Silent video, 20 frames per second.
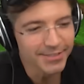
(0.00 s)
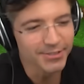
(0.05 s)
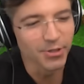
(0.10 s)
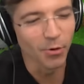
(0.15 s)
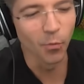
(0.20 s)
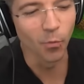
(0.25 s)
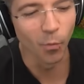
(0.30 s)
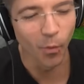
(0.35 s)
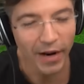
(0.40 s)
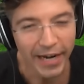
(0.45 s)

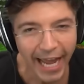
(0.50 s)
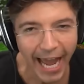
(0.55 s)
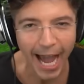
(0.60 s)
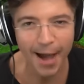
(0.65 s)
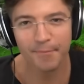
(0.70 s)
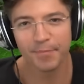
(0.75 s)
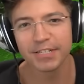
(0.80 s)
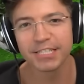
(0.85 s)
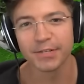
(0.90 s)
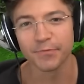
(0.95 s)
so what
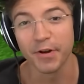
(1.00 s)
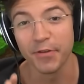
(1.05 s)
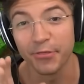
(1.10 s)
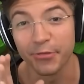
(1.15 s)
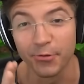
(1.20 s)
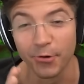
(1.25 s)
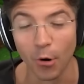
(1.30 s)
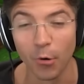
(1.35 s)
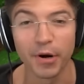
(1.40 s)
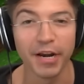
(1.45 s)
happens if we
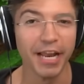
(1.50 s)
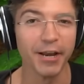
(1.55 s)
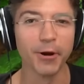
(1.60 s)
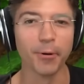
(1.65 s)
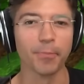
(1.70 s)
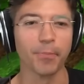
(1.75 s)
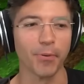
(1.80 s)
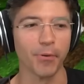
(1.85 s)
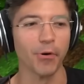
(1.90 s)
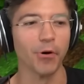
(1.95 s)
throw an ender
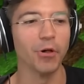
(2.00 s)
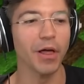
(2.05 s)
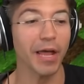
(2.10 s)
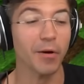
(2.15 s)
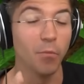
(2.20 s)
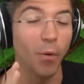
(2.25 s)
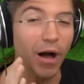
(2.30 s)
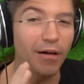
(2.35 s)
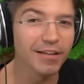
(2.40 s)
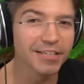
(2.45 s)
pearl
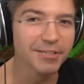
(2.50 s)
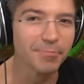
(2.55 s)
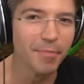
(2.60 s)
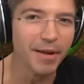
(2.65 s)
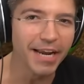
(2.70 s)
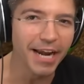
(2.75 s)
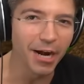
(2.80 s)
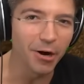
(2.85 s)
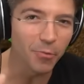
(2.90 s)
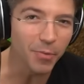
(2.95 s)
and while it's
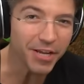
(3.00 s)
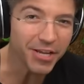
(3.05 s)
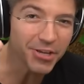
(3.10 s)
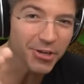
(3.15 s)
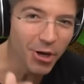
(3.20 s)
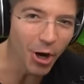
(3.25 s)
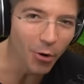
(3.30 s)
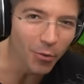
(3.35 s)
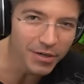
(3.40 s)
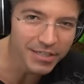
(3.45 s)
midair, we
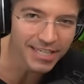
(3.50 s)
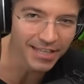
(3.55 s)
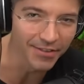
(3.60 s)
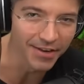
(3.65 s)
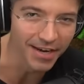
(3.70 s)
go into the